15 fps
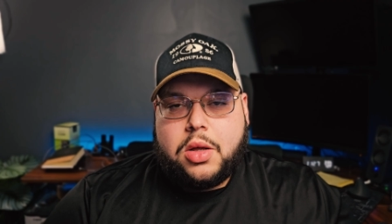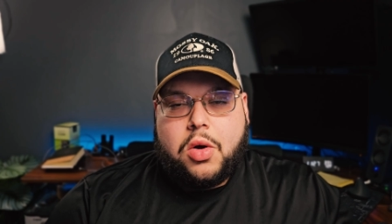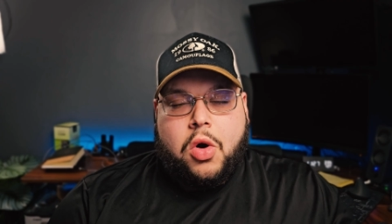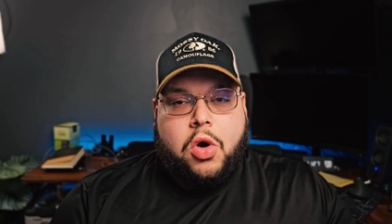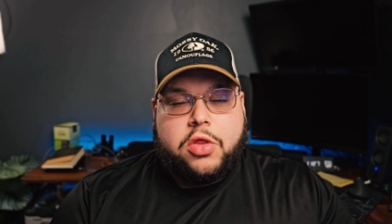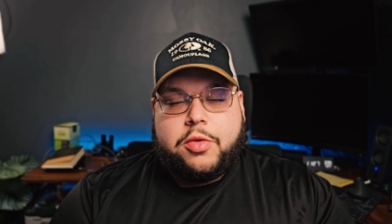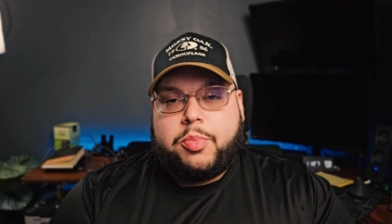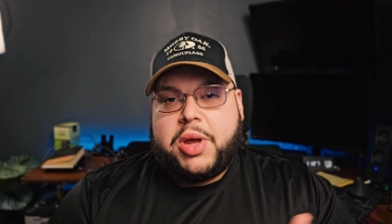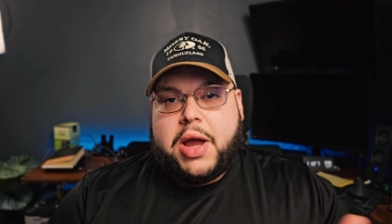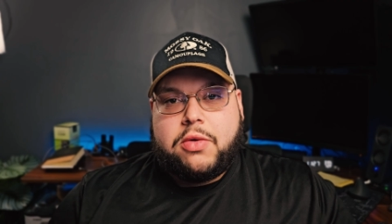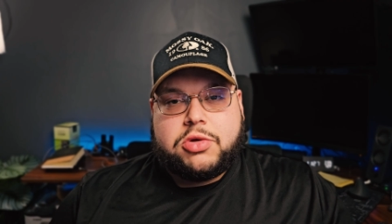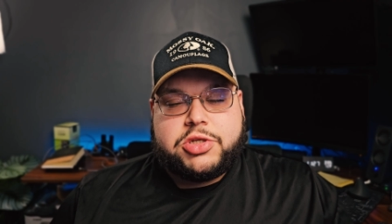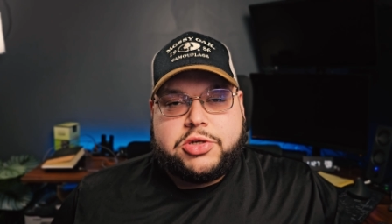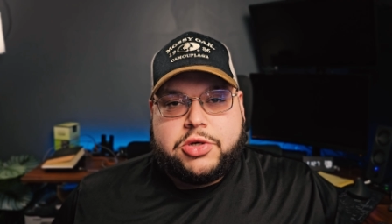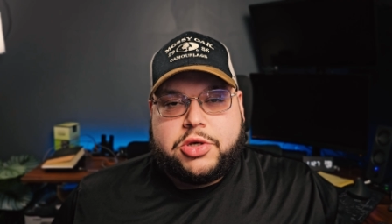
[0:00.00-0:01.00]
all the
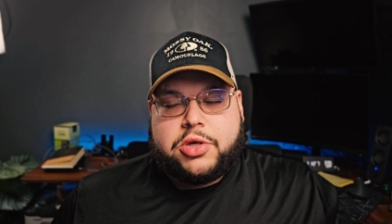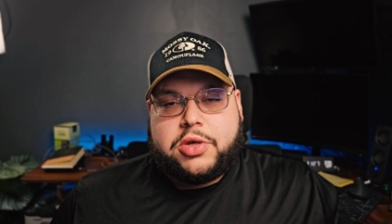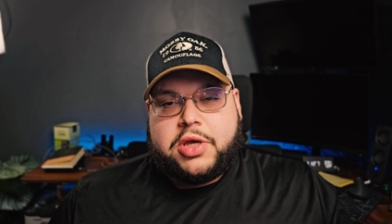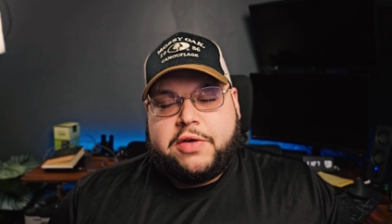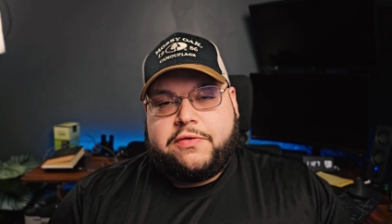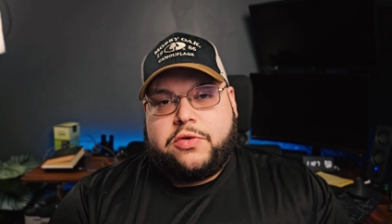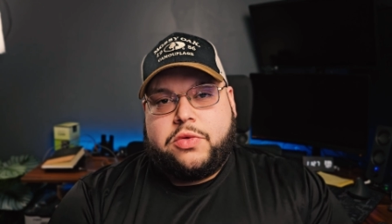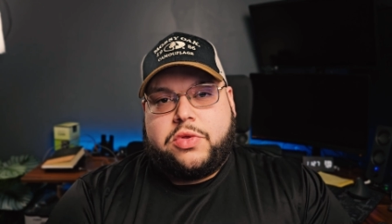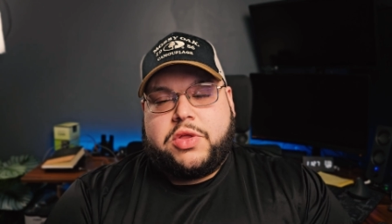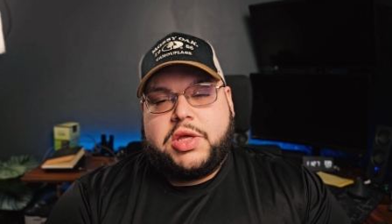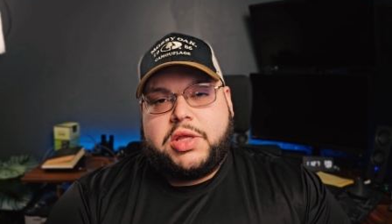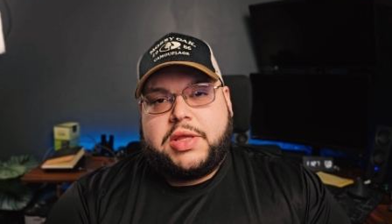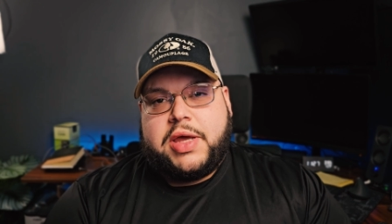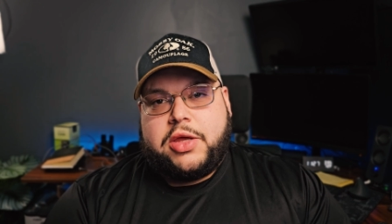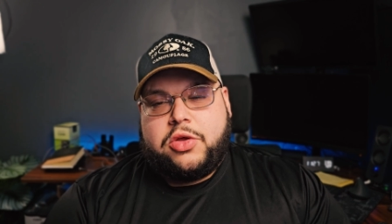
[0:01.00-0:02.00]
power to you if you
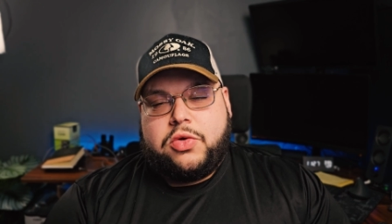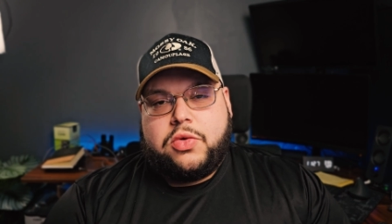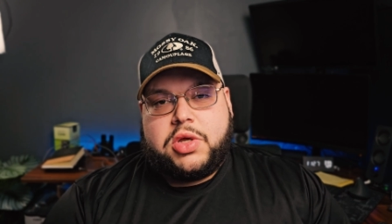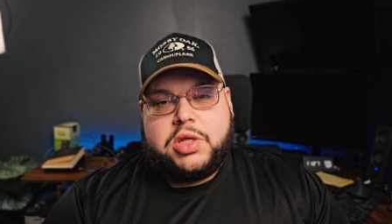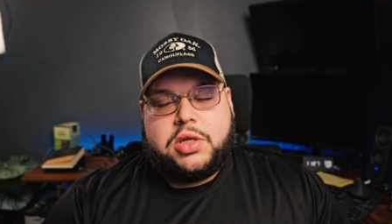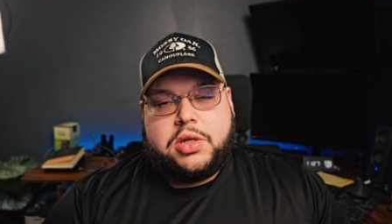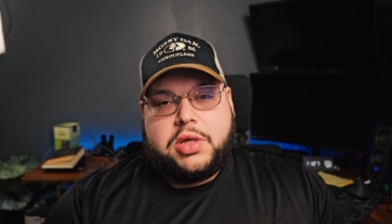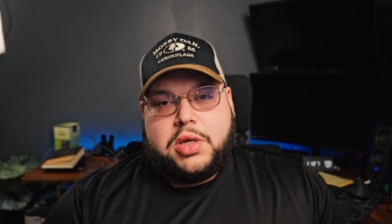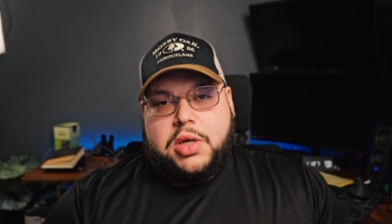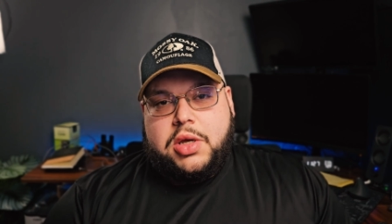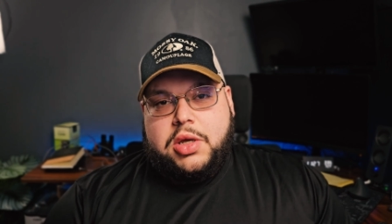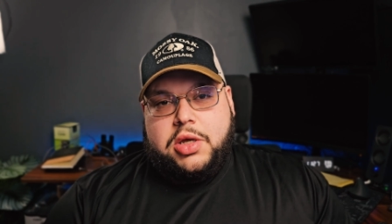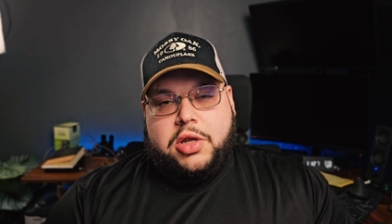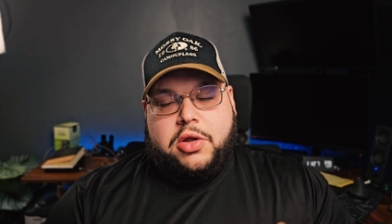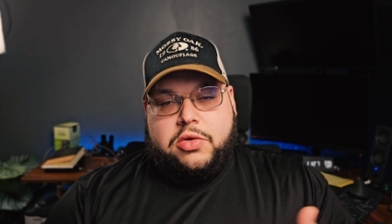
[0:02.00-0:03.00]
think that you can
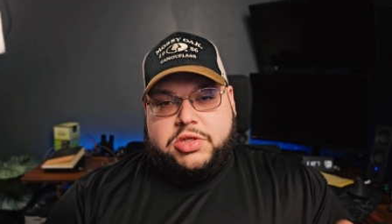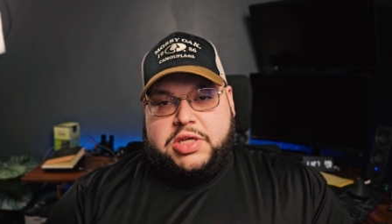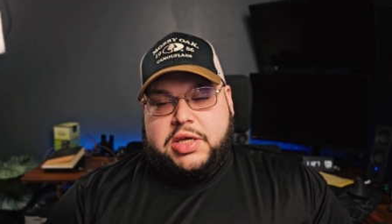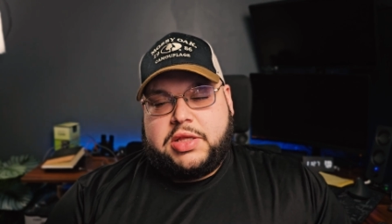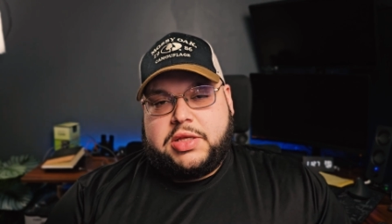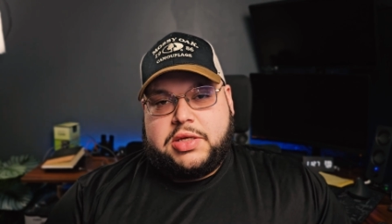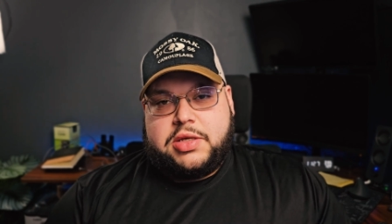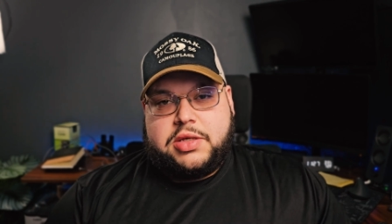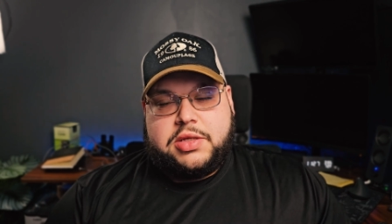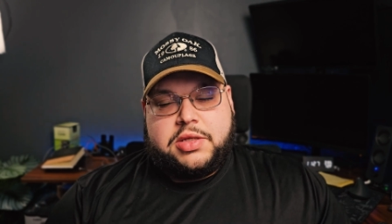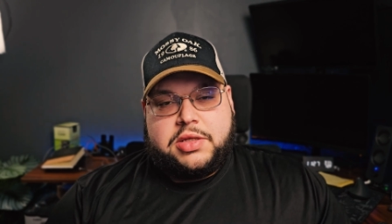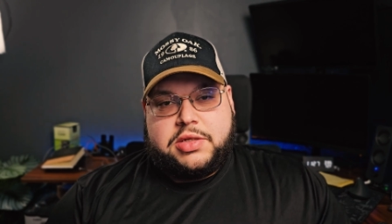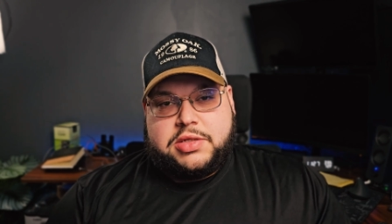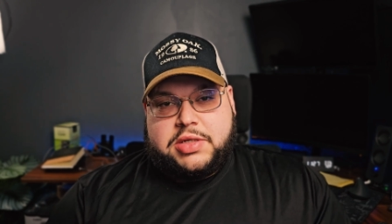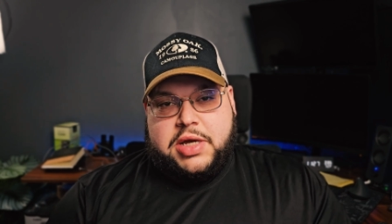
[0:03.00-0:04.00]
you know take the
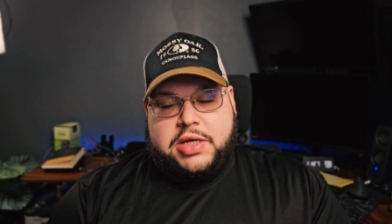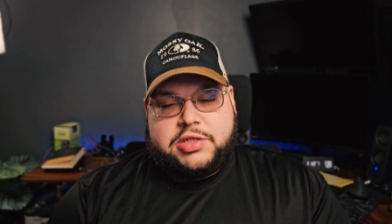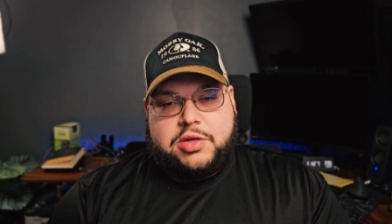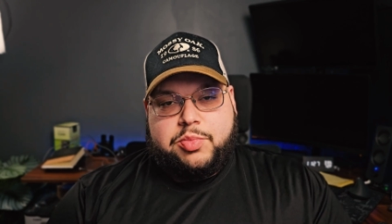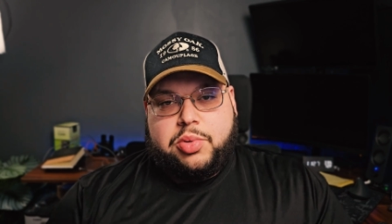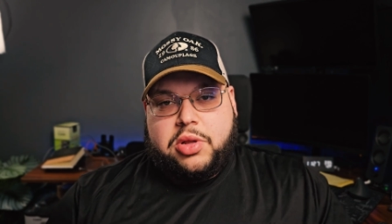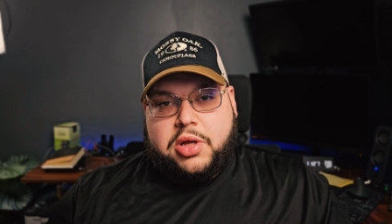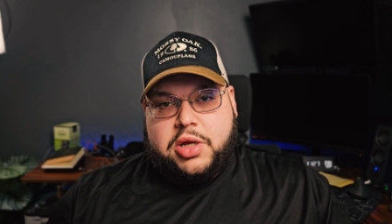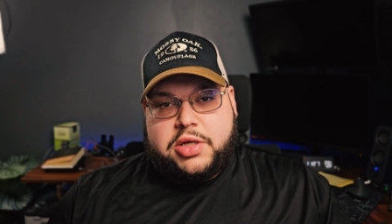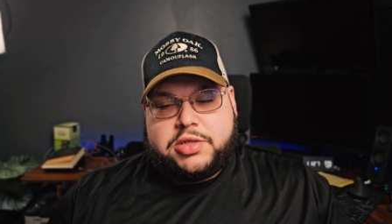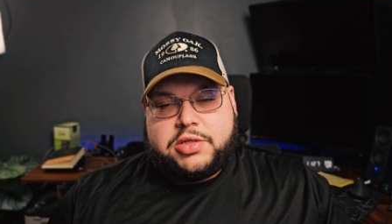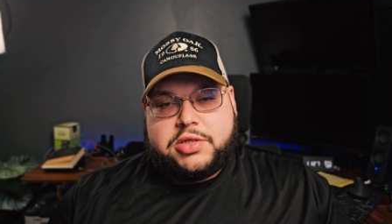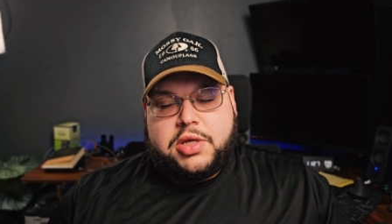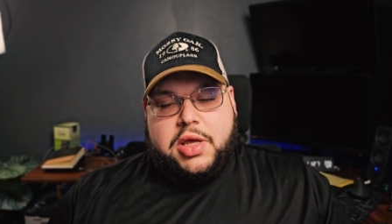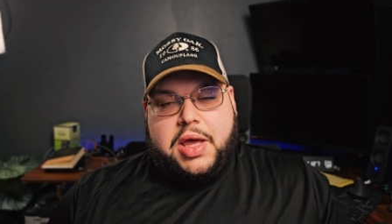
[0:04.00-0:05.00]
the CySA
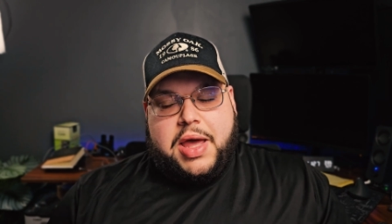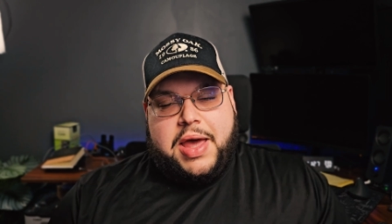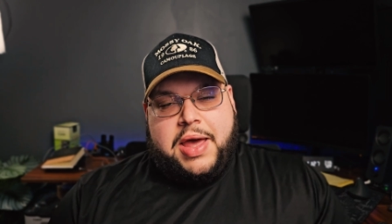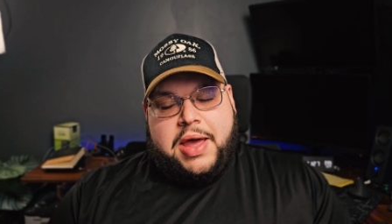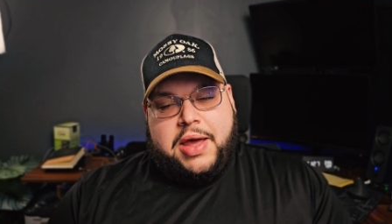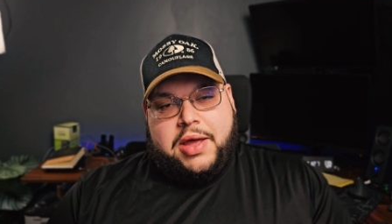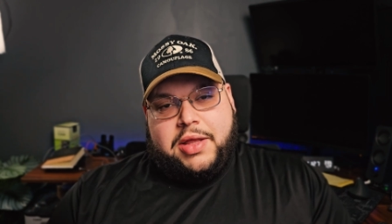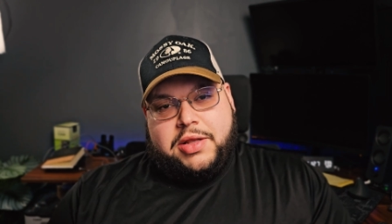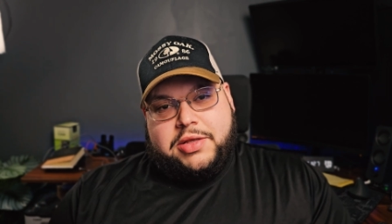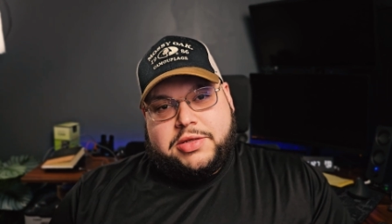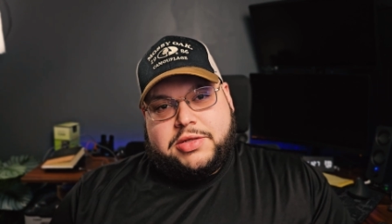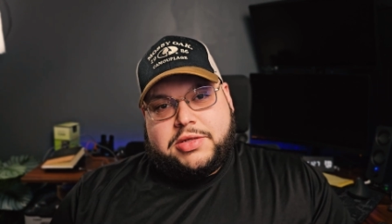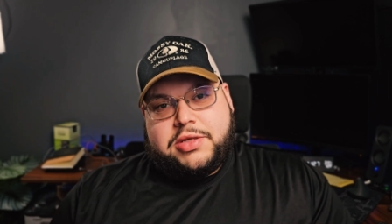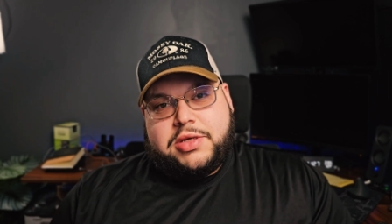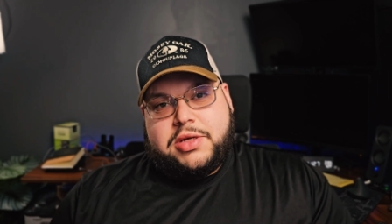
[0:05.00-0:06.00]
plus
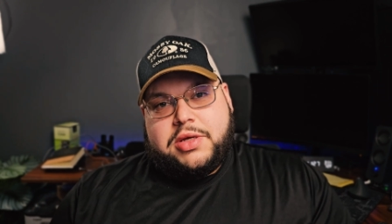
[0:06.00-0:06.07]
and